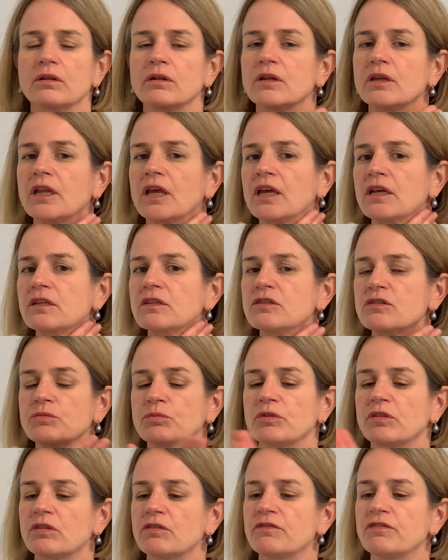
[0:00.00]
Next,
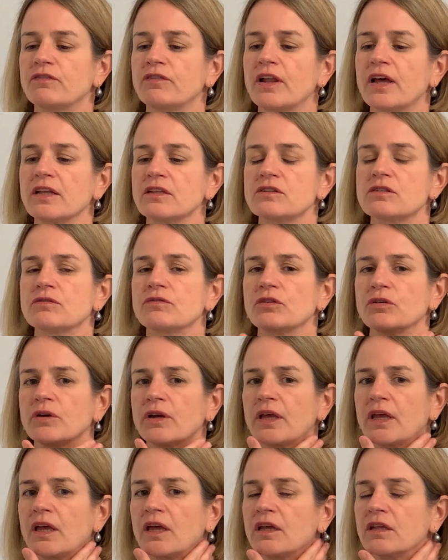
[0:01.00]
with the flats of your
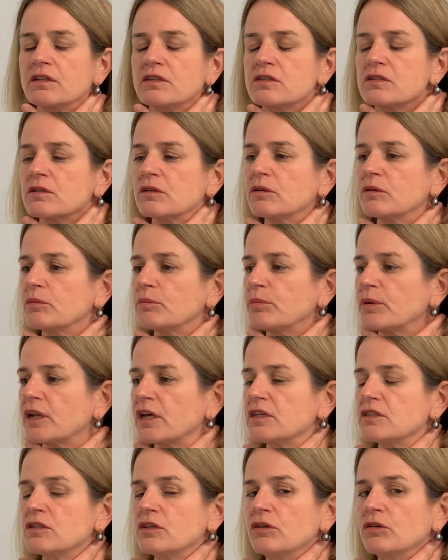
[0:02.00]
hands,
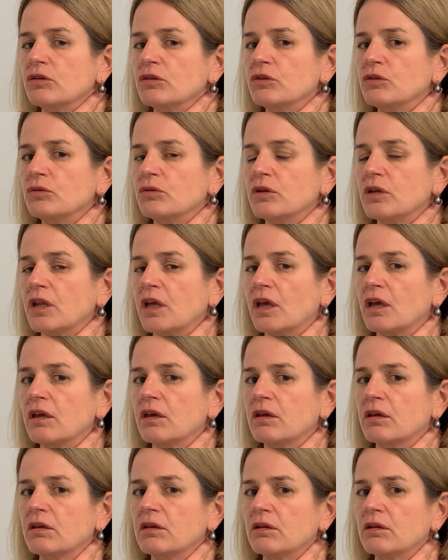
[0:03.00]
place it on your neck.